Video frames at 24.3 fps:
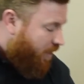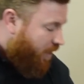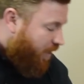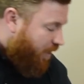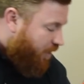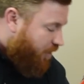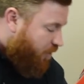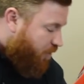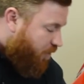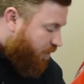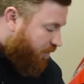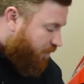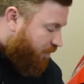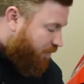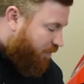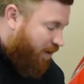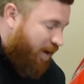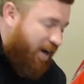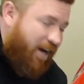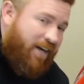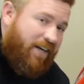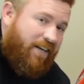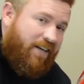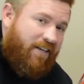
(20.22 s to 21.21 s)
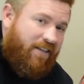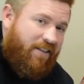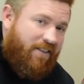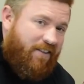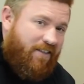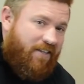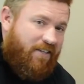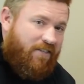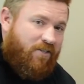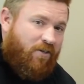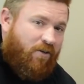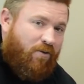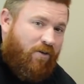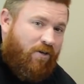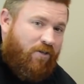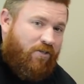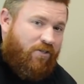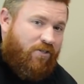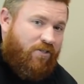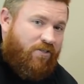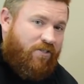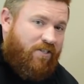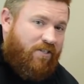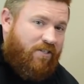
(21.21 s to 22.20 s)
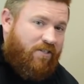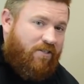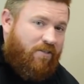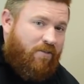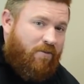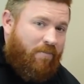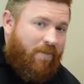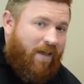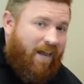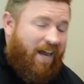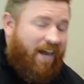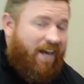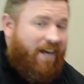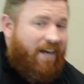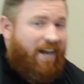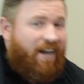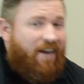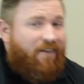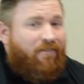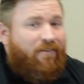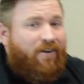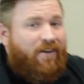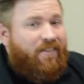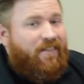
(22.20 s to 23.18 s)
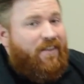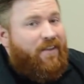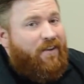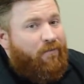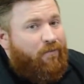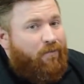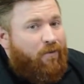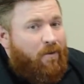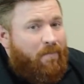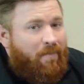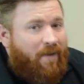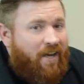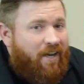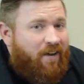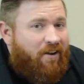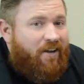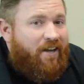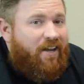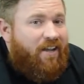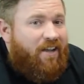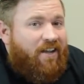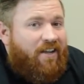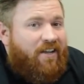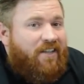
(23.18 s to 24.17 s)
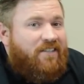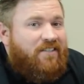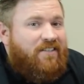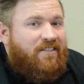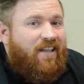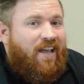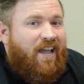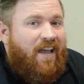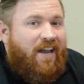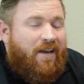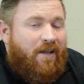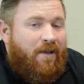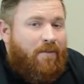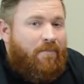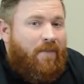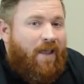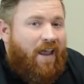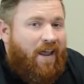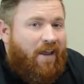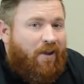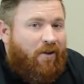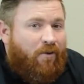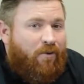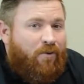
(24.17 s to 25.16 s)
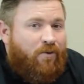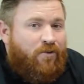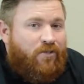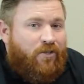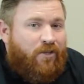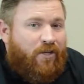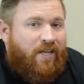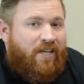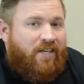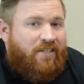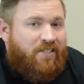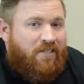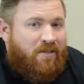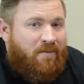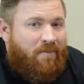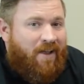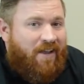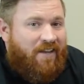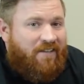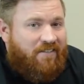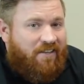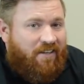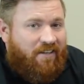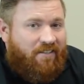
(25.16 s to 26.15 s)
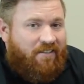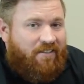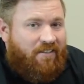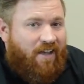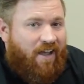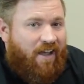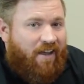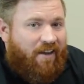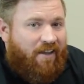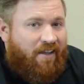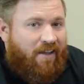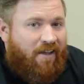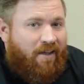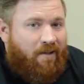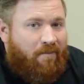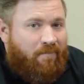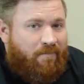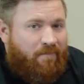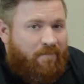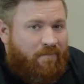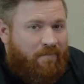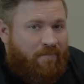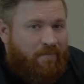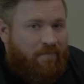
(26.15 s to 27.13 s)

And you can find this Crusher system and everything from Kuryakyn's lineup at cruisercustomizing.com.